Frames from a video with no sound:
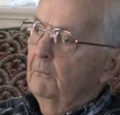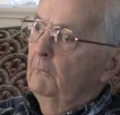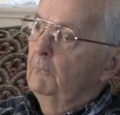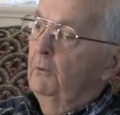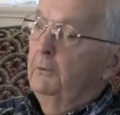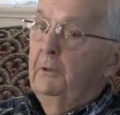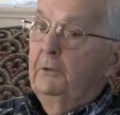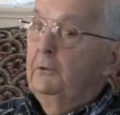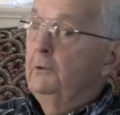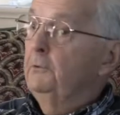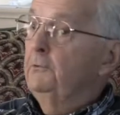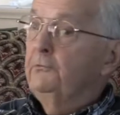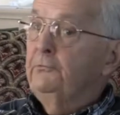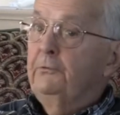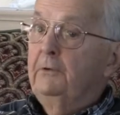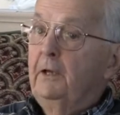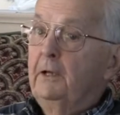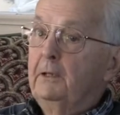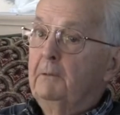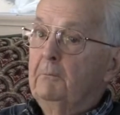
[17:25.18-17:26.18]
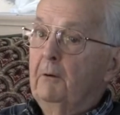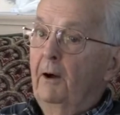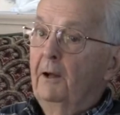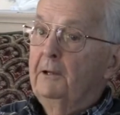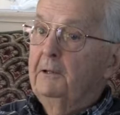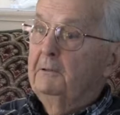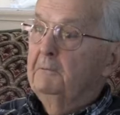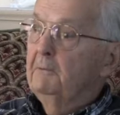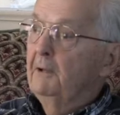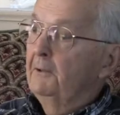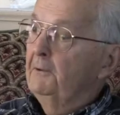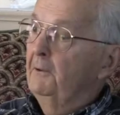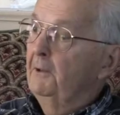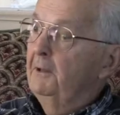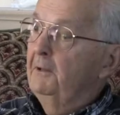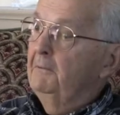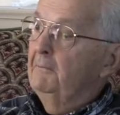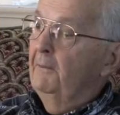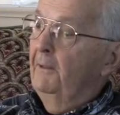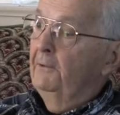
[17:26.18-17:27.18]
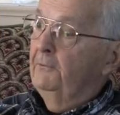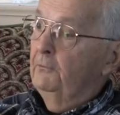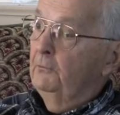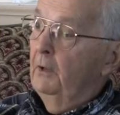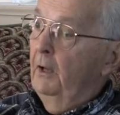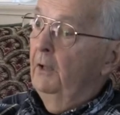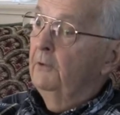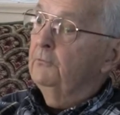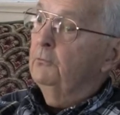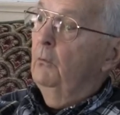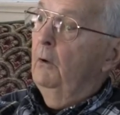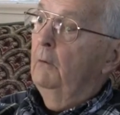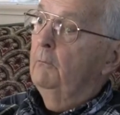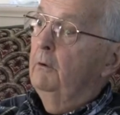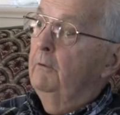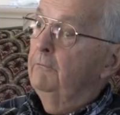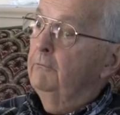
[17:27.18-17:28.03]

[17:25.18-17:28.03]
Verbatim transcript: But you couldn't see anybody at night. That's, that's why we